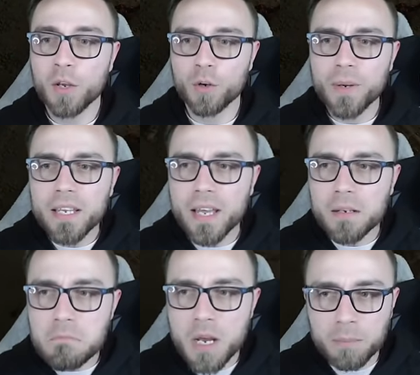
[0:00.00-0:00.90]
could we
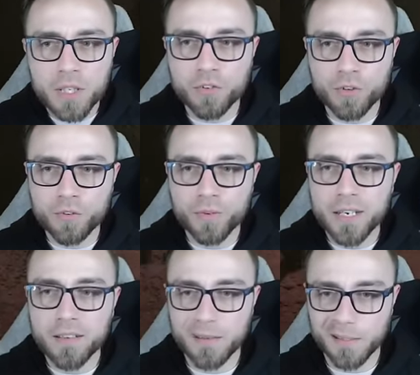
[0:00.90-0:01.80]
get a Blood Surge
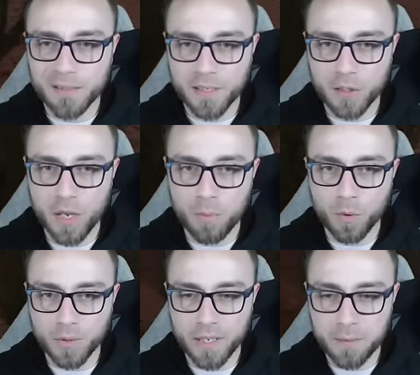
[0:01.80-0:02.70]
Radius that's like a lot
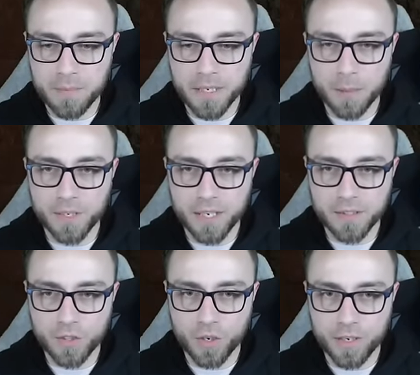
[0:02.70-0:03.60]
more like being able to
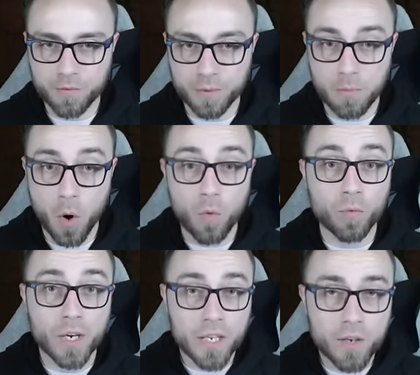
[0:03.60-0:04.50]
hit the target from
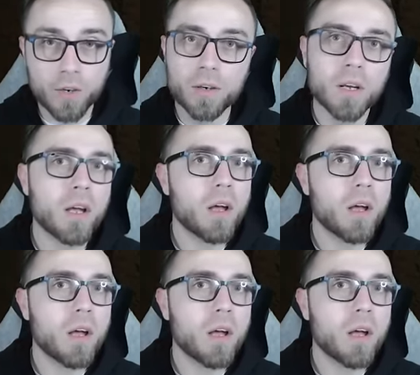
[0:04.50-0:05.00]
over here?